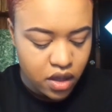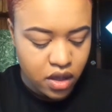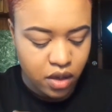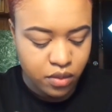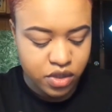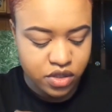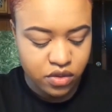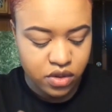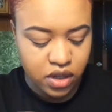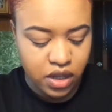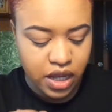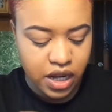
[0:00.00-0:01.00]
I'm just going
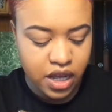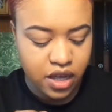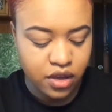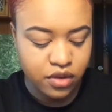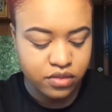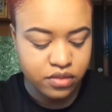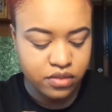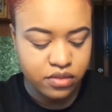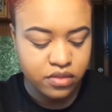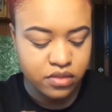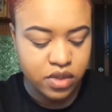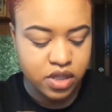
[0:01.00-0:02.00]
to lay down
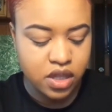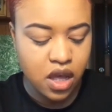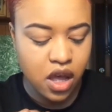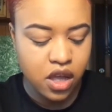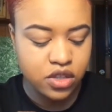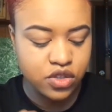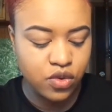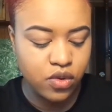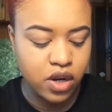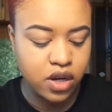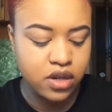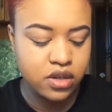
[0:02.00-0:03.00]
this
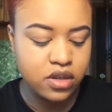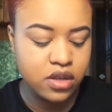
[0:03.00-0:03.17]
contour